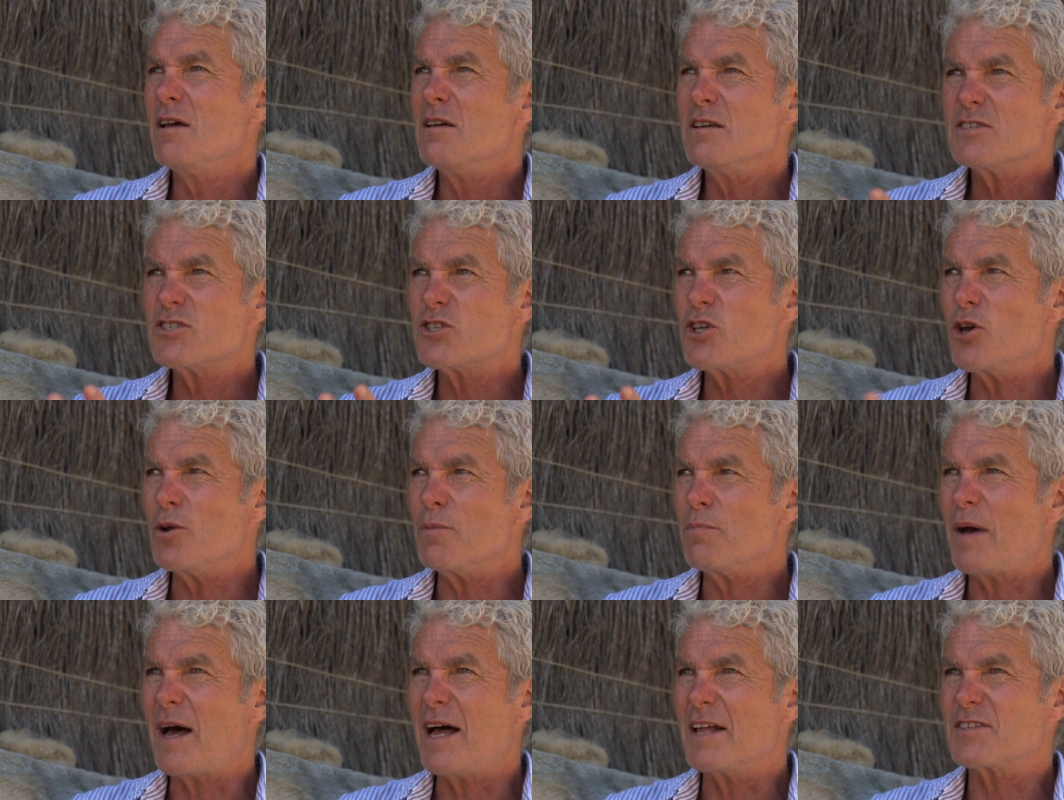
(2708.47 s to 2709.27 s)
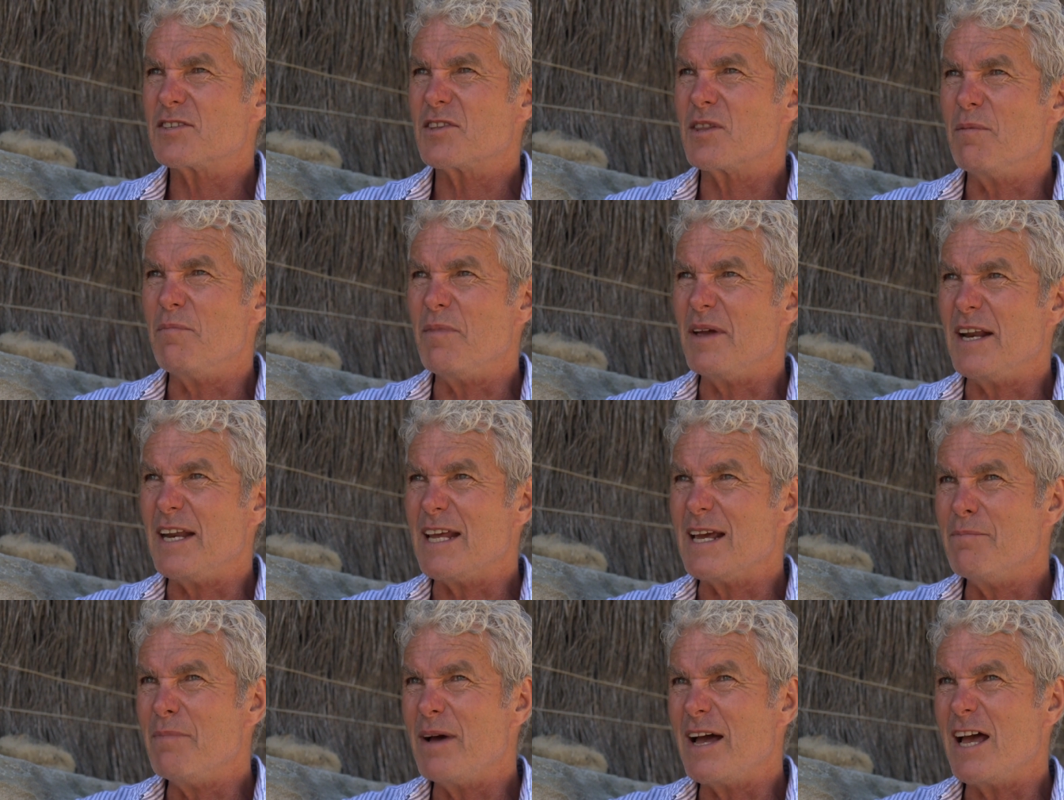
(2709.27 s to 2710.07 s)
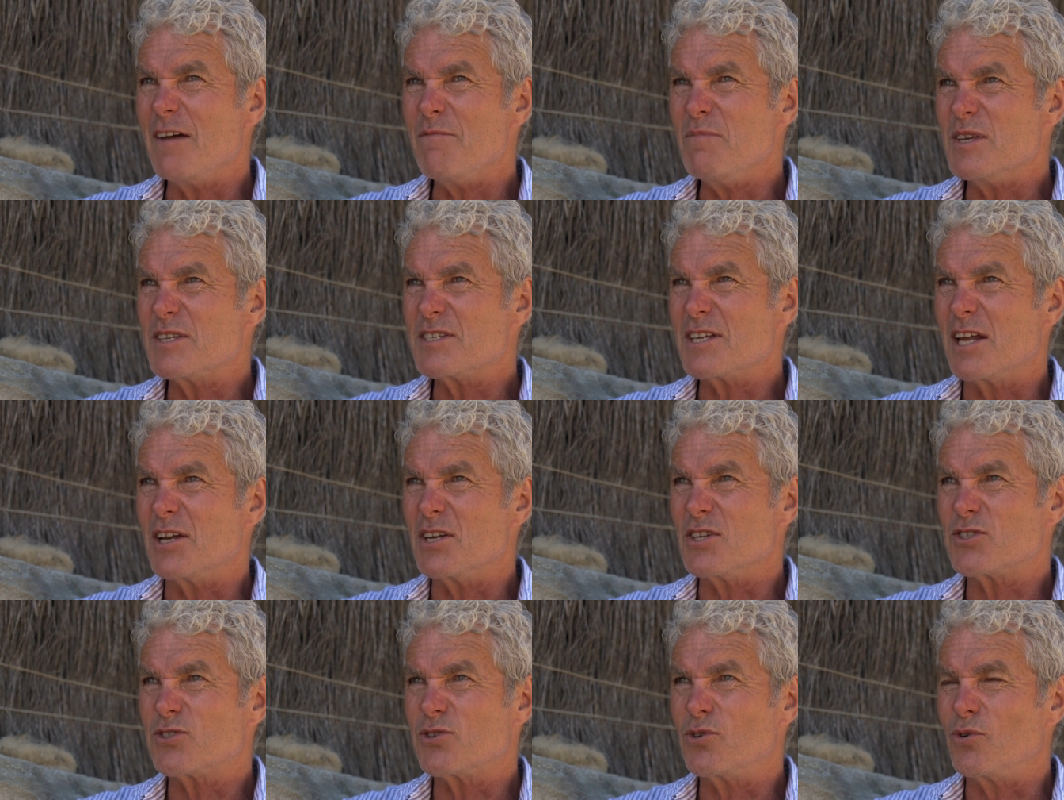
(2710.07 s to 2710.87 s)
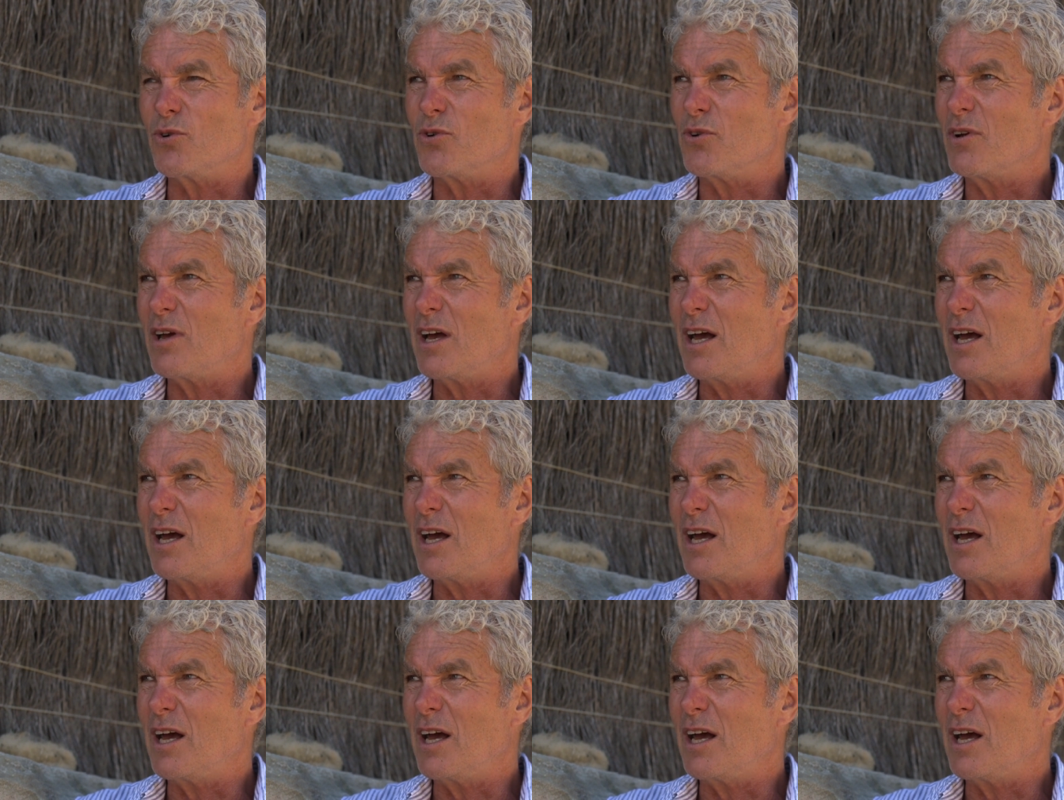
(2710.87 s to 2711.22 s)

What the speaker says: Certain parts of the media may have misunderstood